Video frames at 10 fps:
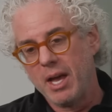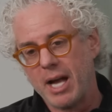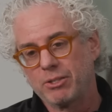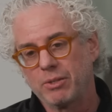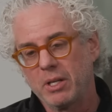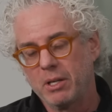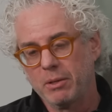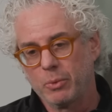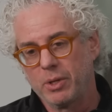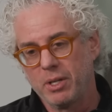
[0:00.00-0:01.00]
actually
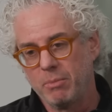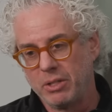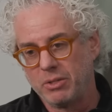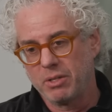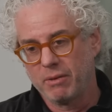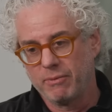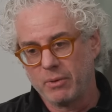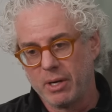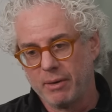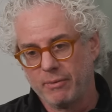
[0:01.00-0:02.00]
were in the midst
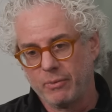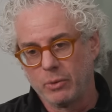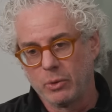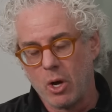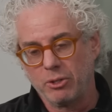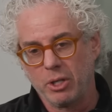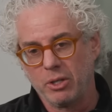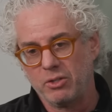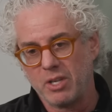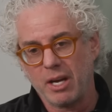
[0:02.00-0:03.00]
of, of
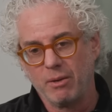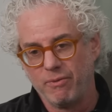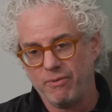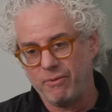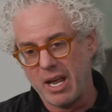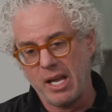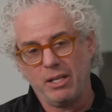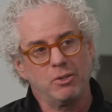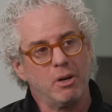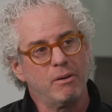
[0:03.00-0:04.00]
launching the second
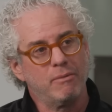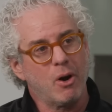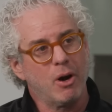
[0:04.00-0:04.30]
phase of